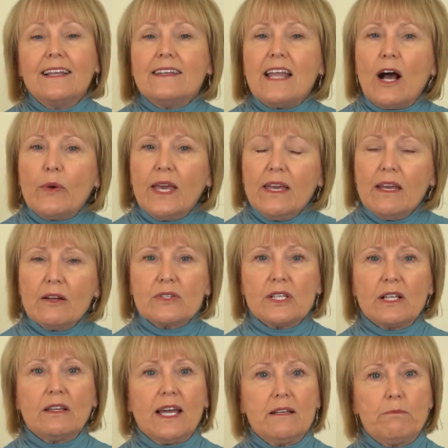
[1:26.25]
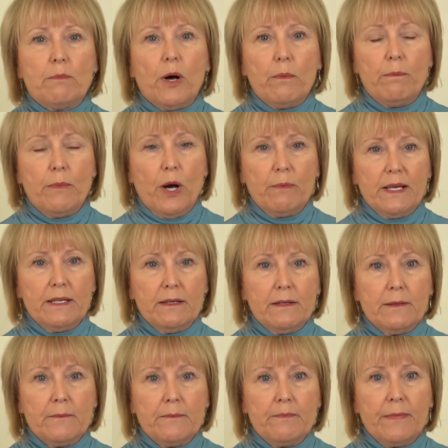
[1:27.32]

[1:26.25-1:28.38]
Now here's a light bulb moment.